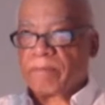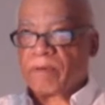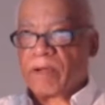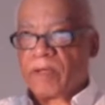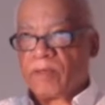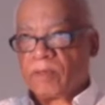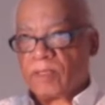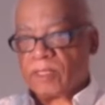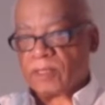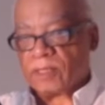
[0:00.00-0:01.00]
prior to
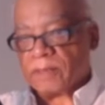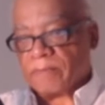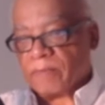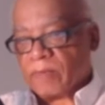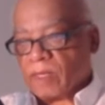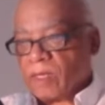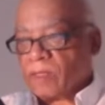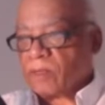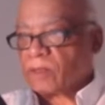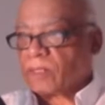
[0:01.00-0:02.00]
this,
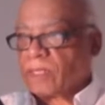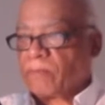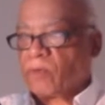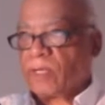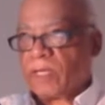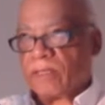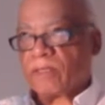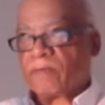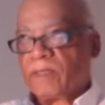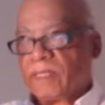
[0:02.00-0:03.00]
looking at more
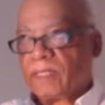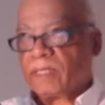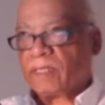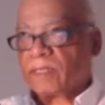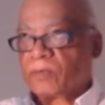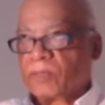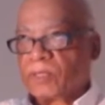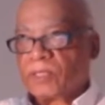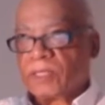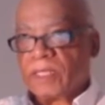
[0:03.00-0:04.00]
health-related things,
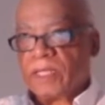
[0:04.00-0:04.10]
which